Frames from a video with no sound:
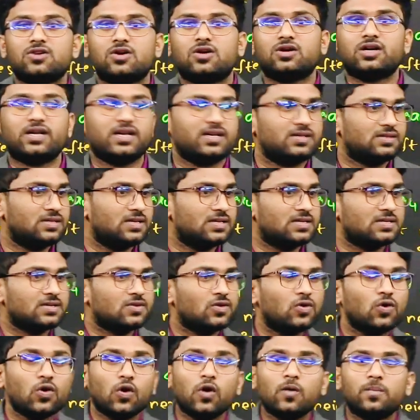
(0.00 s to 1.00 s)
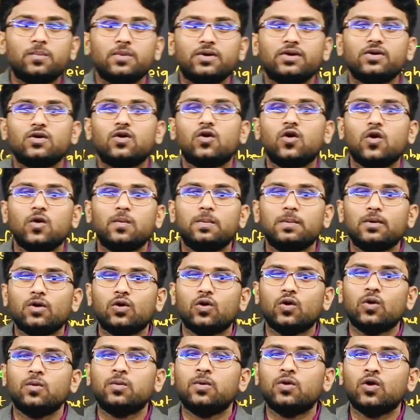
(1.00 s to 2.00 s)
not exist.
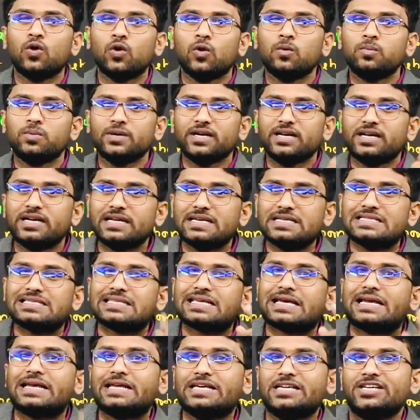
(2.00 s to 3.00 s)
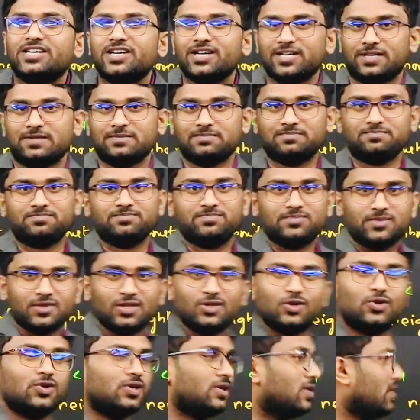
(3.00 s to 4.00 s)
Hope it is clear.
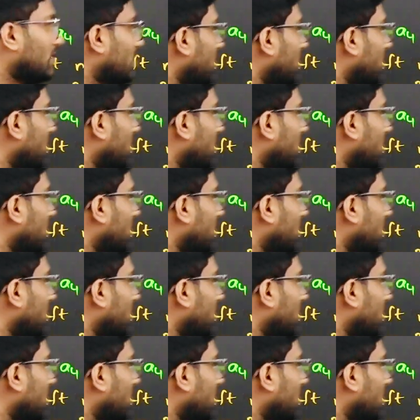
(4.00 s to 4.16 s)
Good,